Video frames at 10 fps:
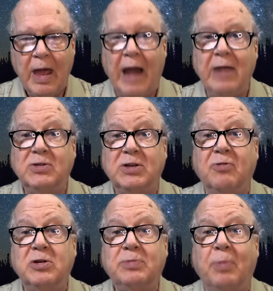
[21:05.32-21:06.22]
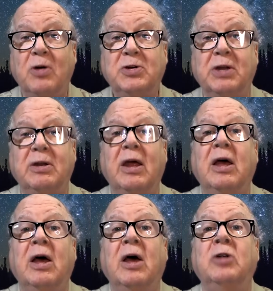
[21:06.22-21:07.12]
And he was the first person
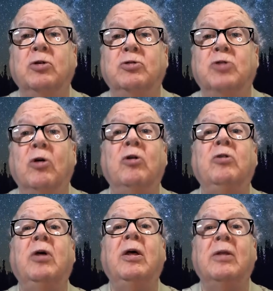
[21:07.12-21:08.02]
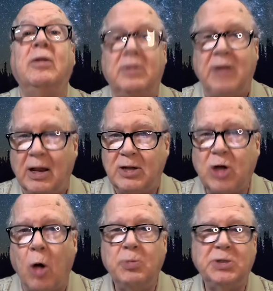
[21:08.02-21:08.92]
to turn
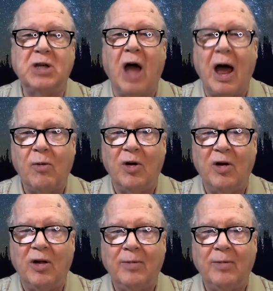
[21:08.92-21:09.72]
telescopes skyward.